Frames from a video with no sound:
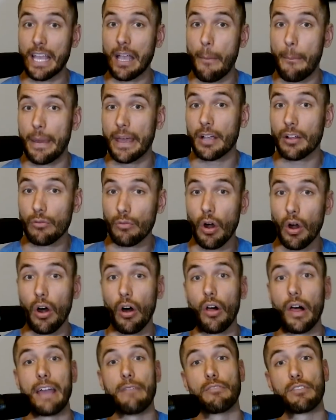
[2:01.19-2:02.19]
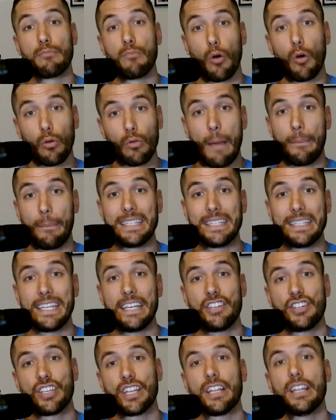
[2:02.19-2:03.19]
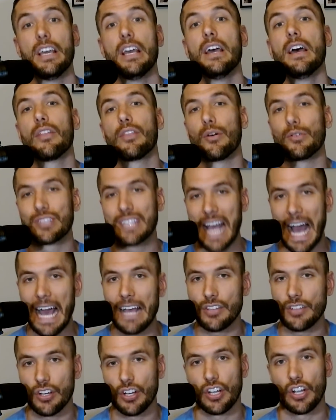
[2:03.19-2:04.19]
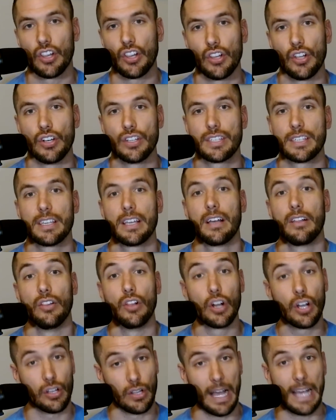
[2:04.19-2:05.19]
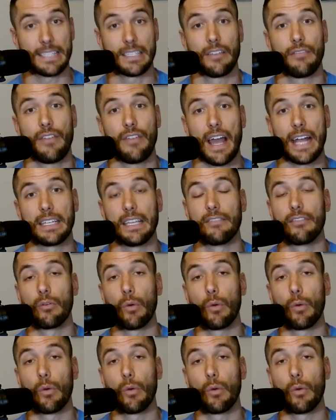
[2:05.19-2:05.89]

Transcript: a bigger role, and with more repetition, those guys are going to look less effective.